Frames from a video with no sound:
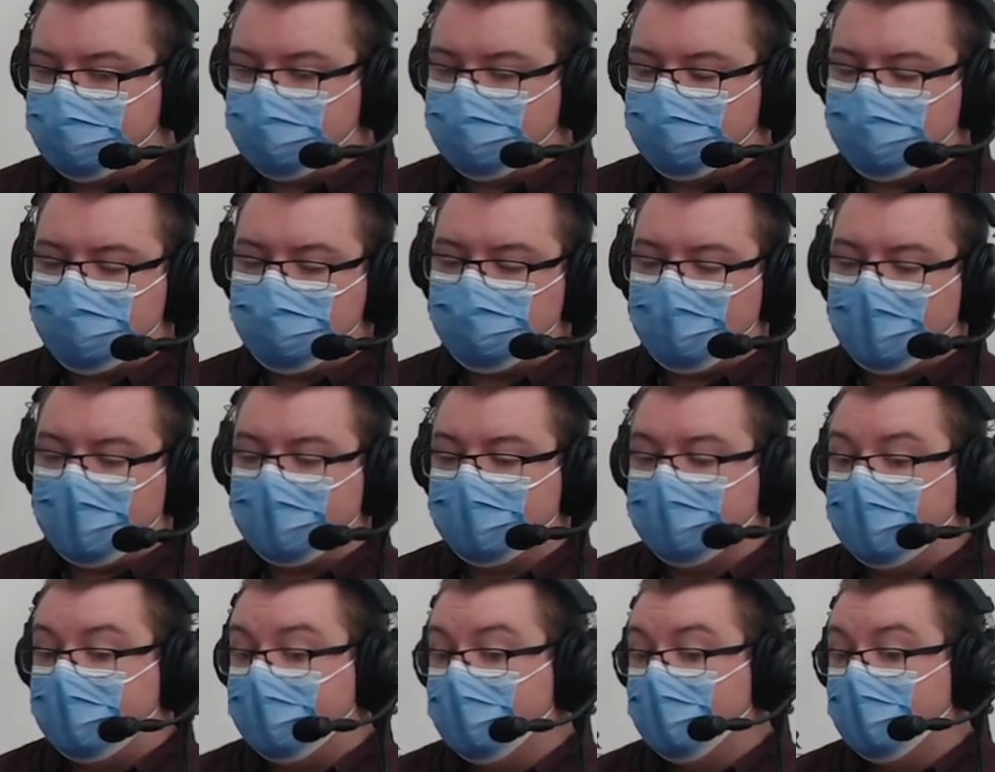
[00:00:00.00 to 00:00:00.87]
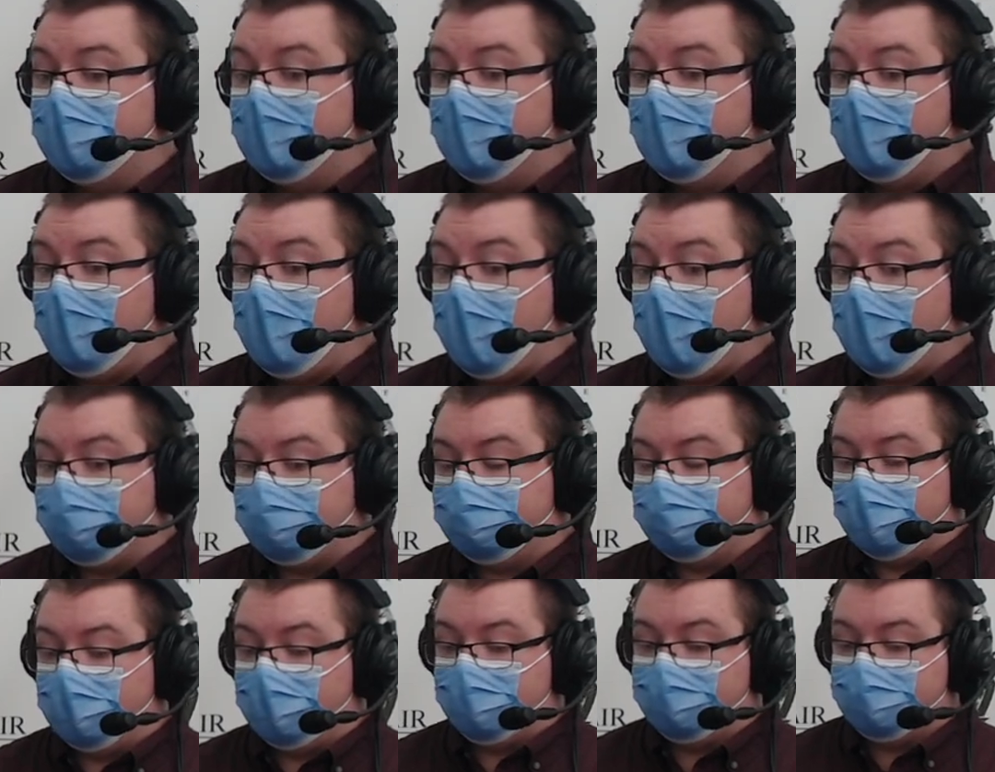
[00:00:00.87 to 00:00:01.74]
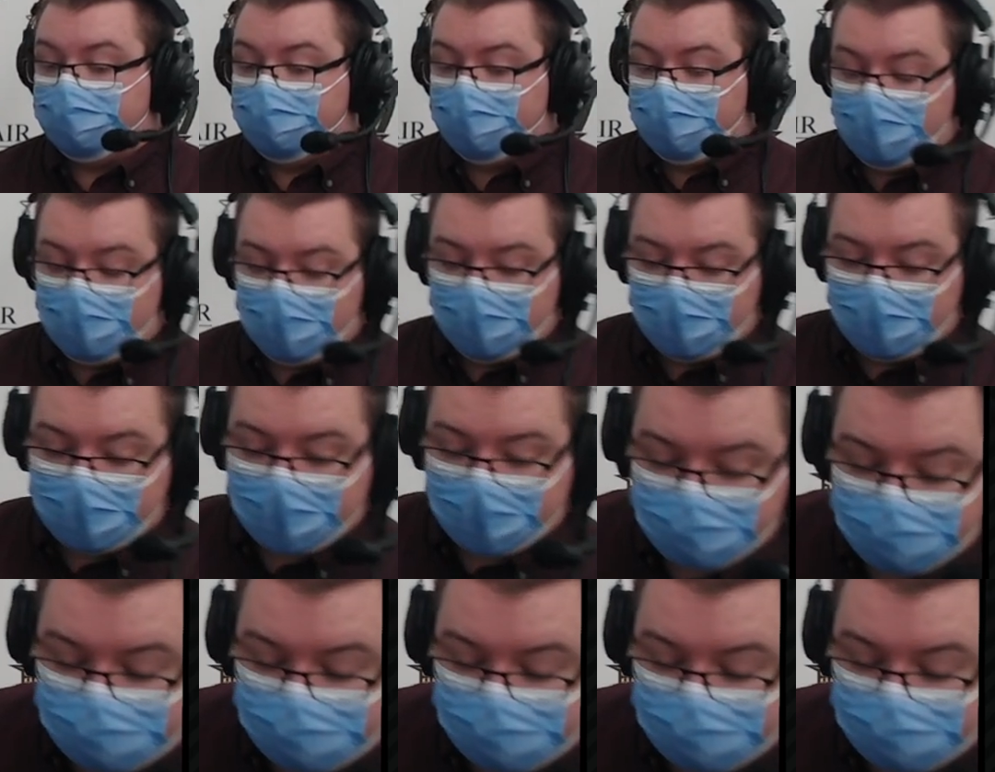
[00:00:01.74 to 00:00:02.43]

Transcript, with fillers: strictly off of the uh,